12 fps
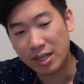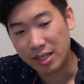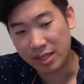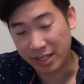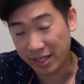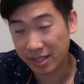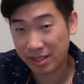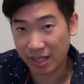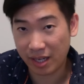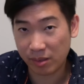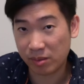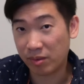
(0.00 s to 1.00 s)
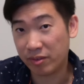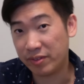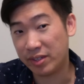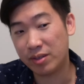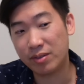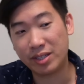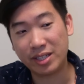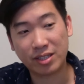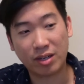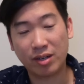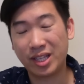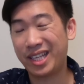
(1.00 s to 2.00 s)
these that I will review. These
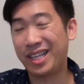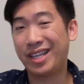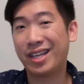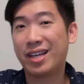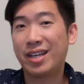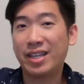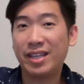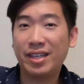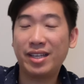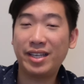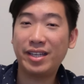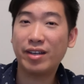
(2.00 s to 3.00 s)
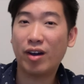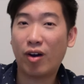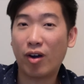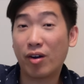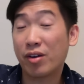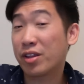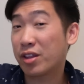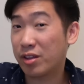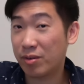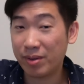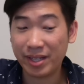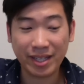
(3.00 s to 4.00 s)
are the
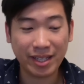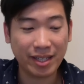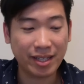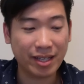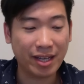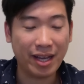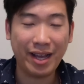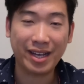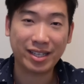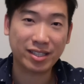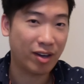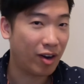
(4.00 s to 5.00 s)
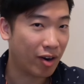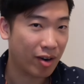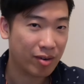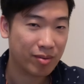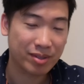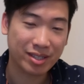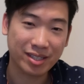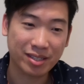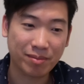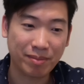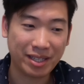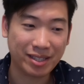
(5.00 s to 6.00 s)
ER3XR, which
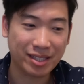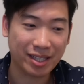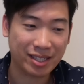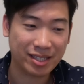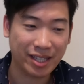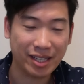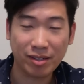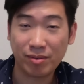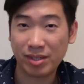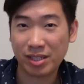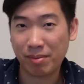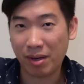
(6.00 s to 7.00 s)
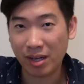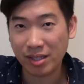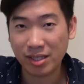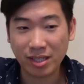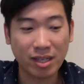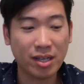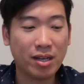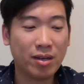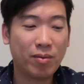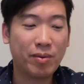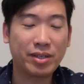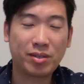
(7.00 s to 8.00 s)
means extended response,
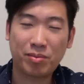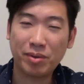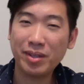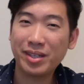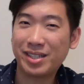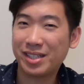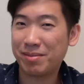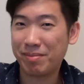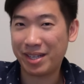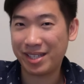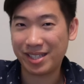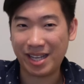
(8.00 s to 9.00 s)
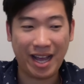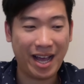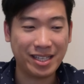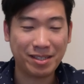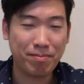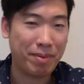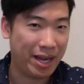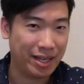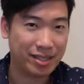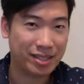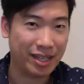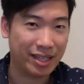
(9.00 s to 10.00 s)
which really just means it has
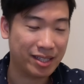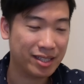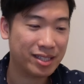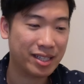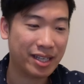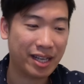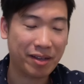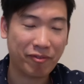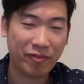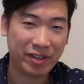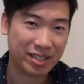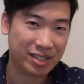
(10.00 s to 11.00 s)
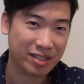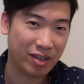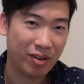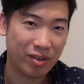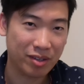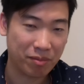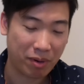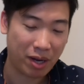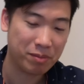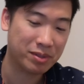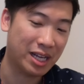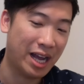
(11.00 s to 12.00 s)
bass. Like this thing fixes all the
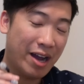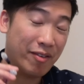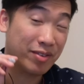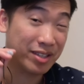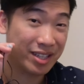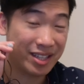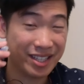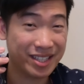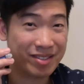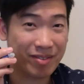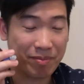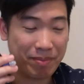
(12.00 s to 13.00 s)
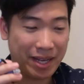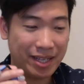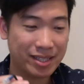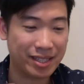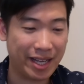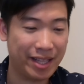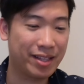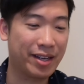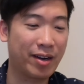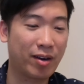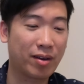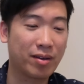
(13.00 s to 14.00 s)
problems I have with bass, and
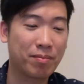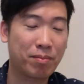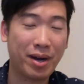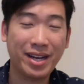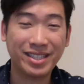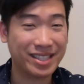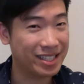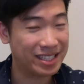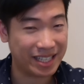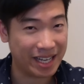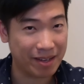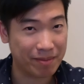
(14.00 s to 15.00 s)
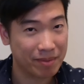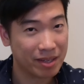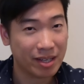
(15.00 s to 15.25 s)
they're priced the same